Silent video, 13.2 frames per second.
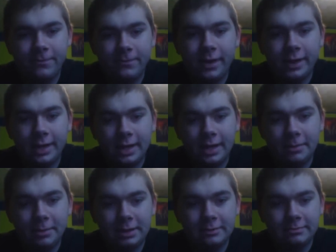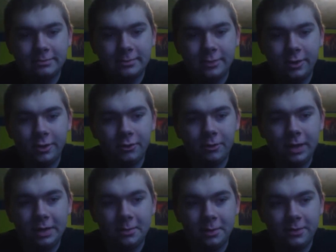Fuck it, I mean, heard it's
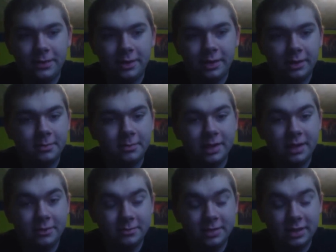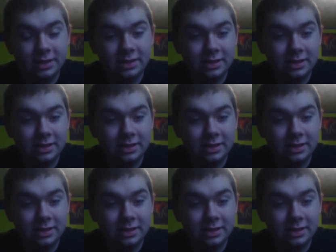random as fuck. Might as